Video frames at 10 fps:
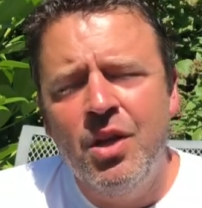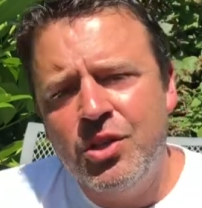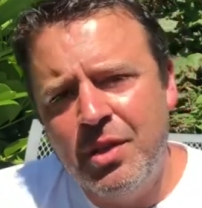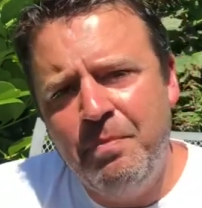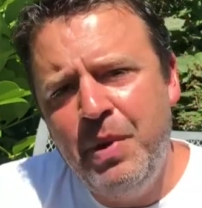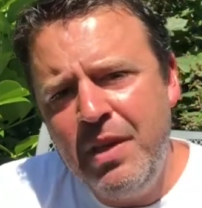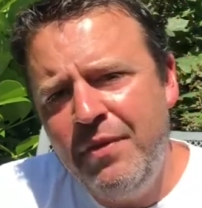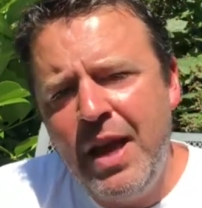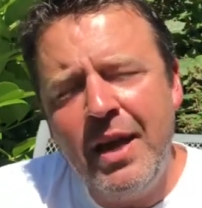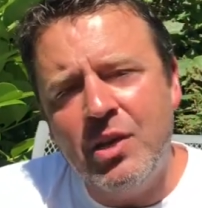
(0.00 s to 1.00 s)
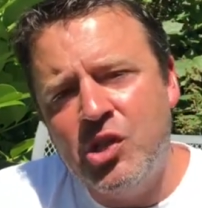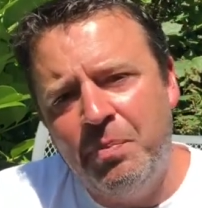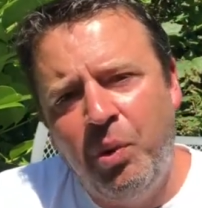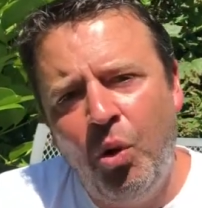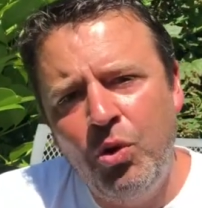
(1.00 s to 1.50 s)
So the BVA are
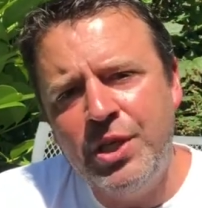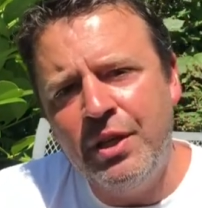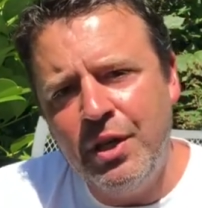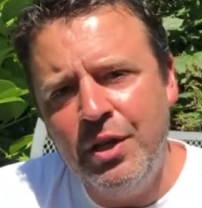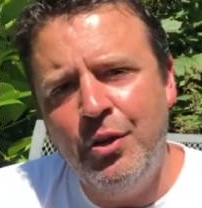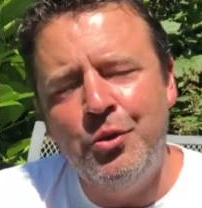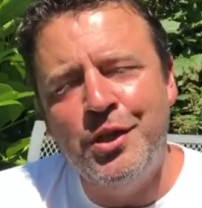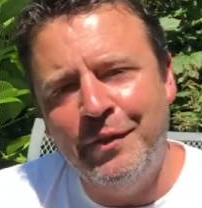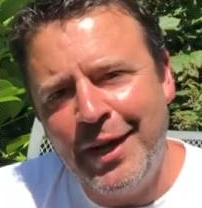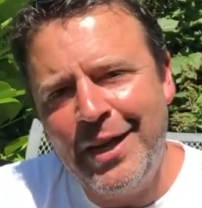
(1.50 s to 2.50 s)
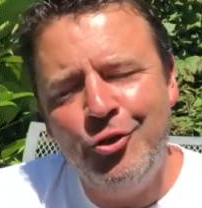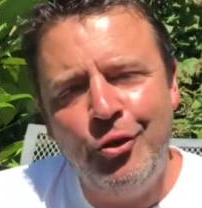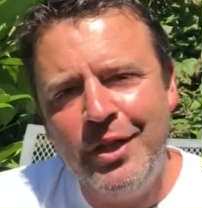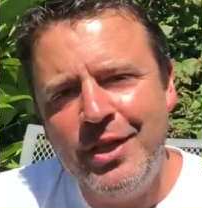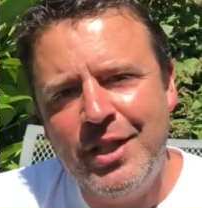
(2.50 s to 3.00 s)
supporting the use of
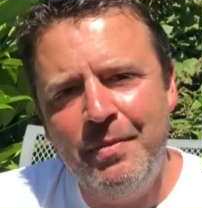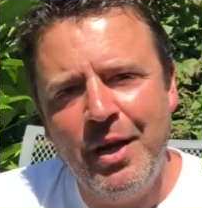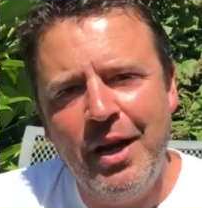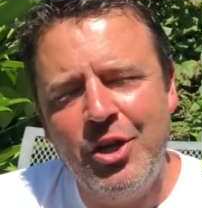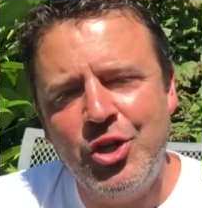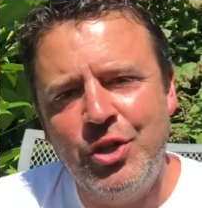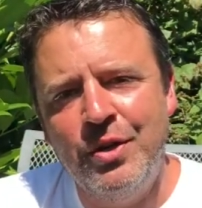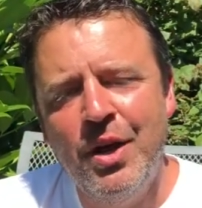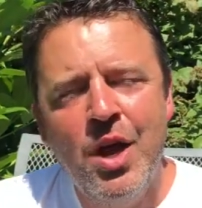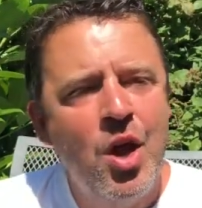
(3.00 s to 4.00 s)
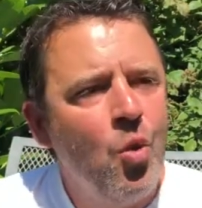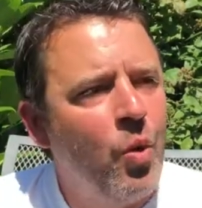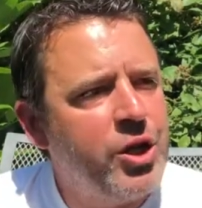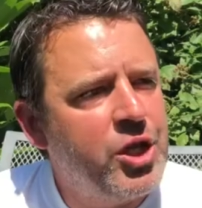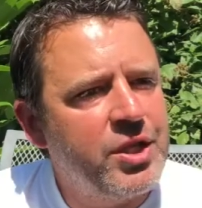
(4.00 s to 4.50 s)
electronic stimulation,
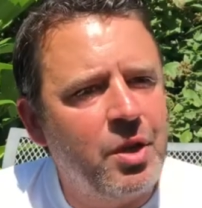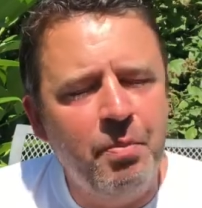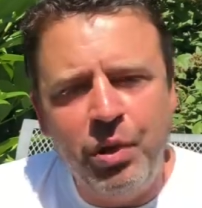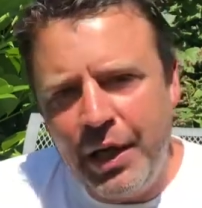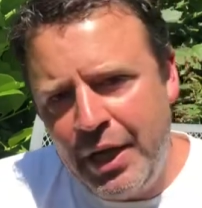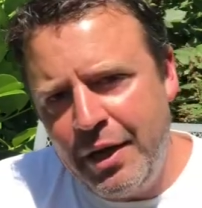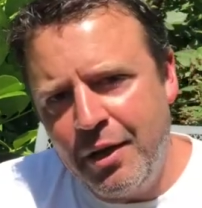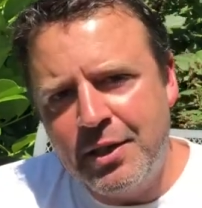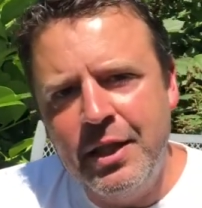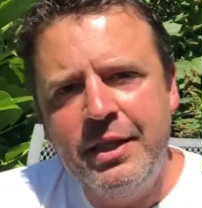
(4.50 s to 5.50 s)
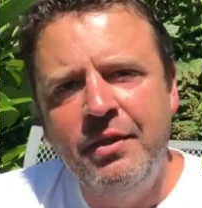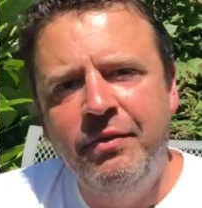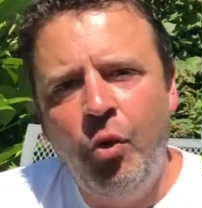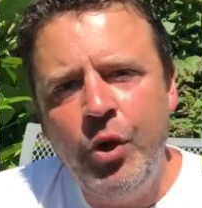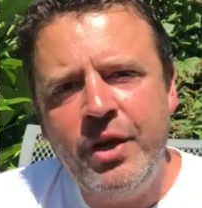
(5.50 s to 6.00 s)
which is completely and utterly
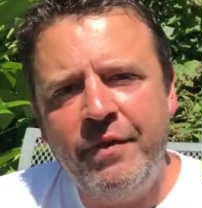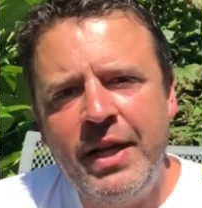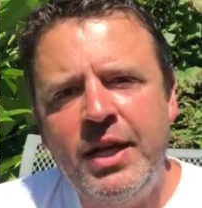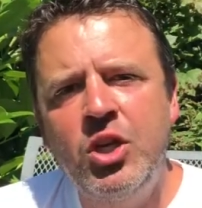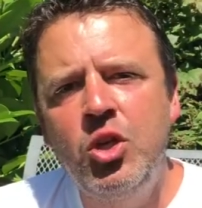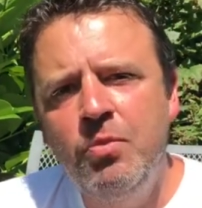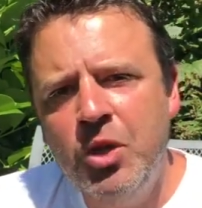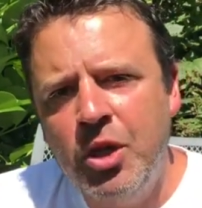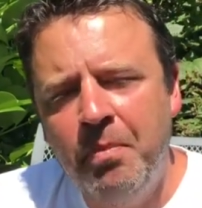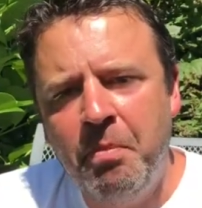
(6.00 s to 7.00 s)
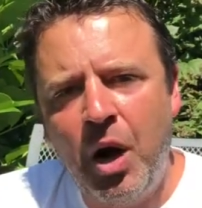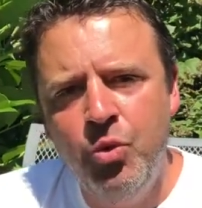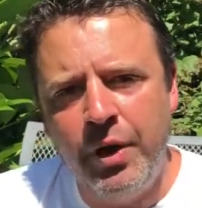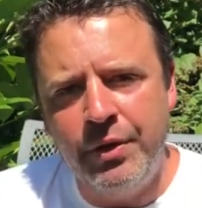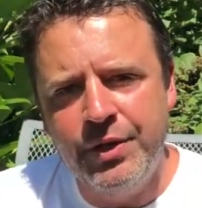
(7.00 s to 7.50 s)
devoid of any human
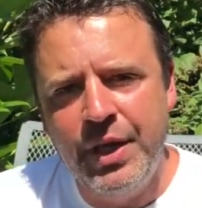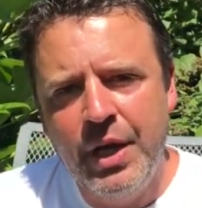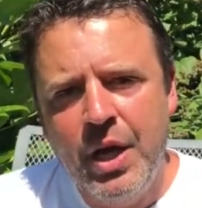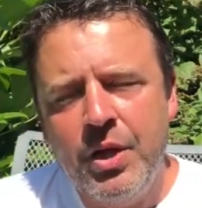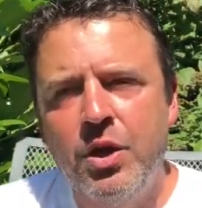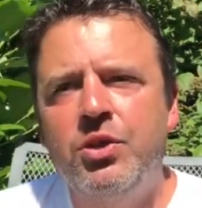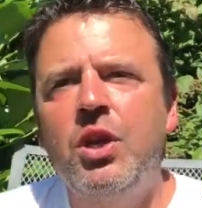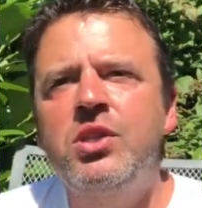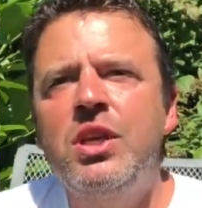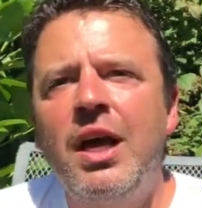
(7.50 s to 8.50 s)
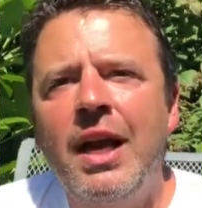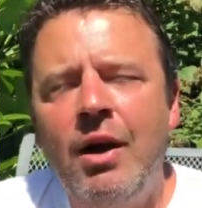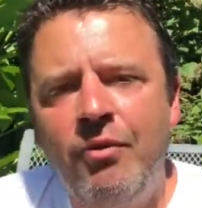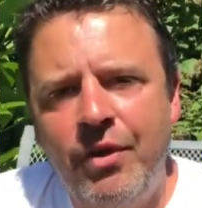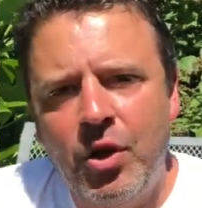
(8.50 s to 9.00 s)
component, that doesn't
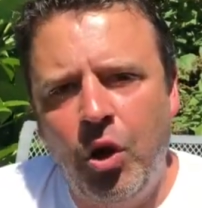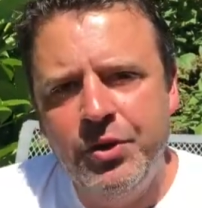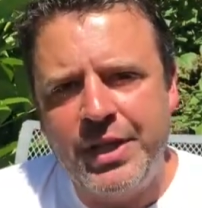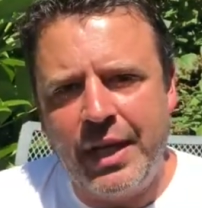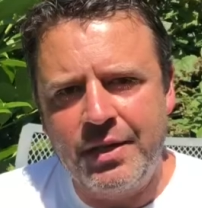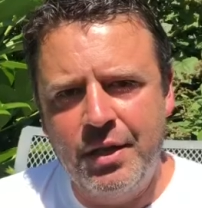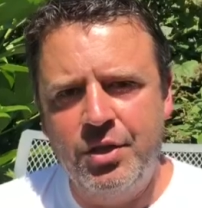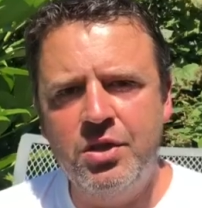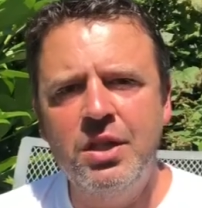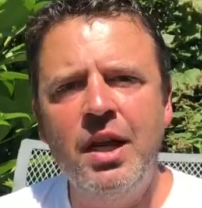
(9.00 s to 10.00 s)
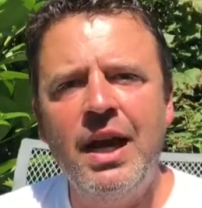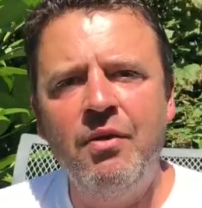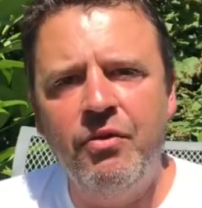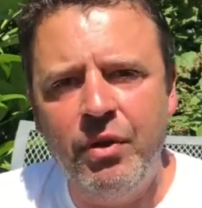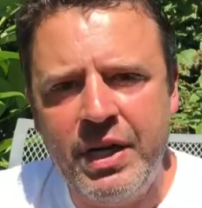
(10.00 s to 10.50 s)
allow for context, that doesn't
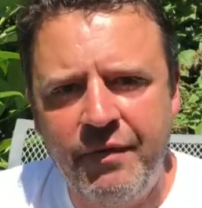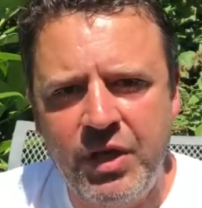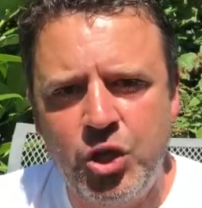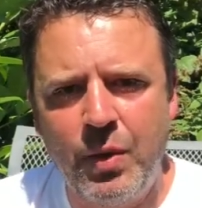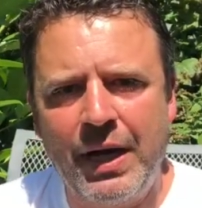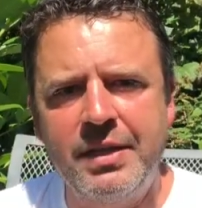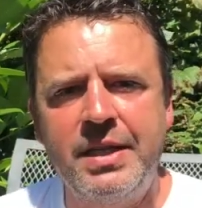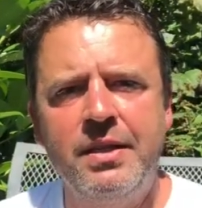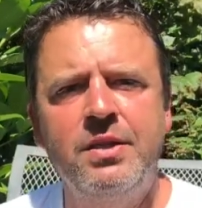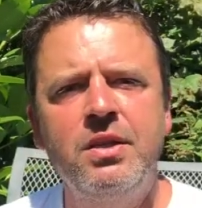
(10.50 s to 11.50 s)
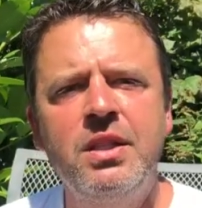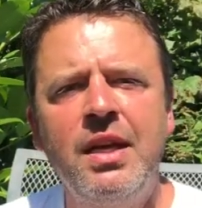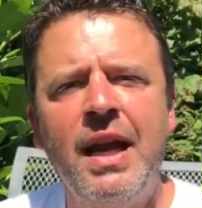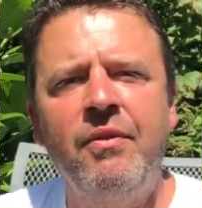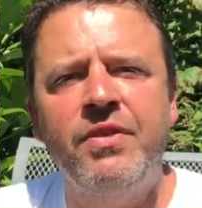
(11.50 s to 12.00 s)
allow for individuality, that
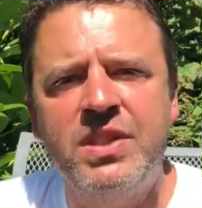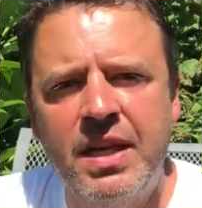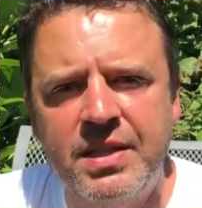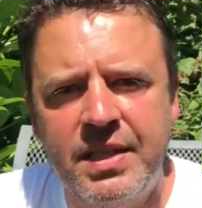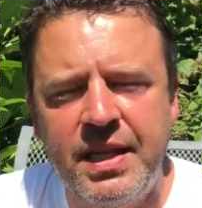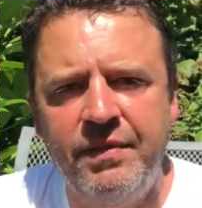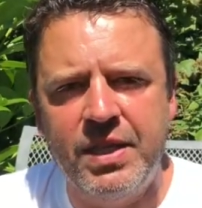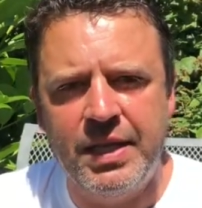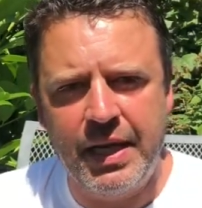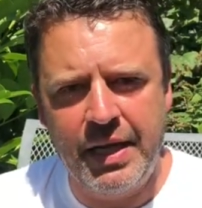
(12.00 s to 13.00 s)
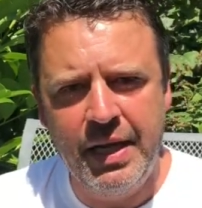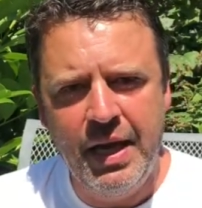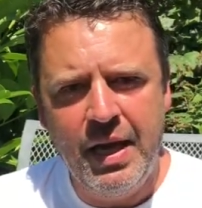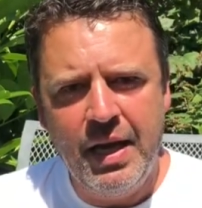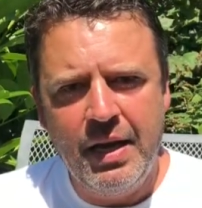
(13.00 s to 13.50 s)
doesn't allow for sensitivity.
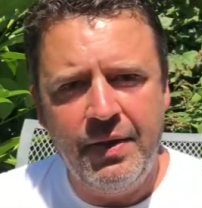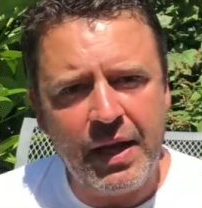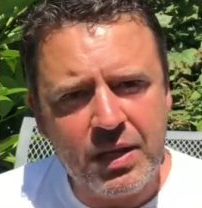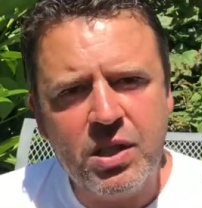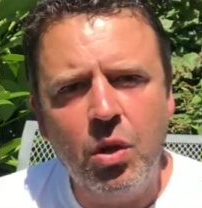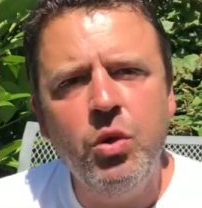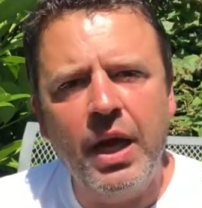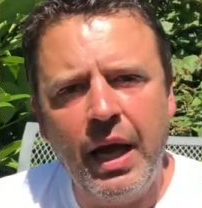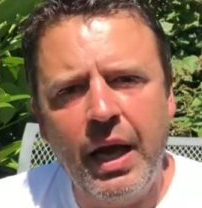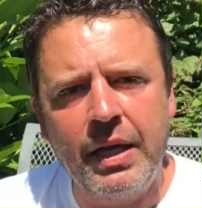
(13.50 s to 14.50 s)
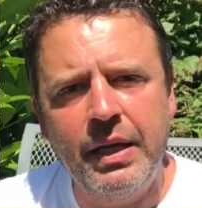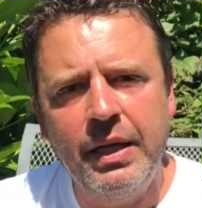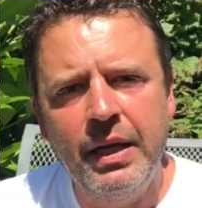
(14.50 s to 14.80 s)
That's okay.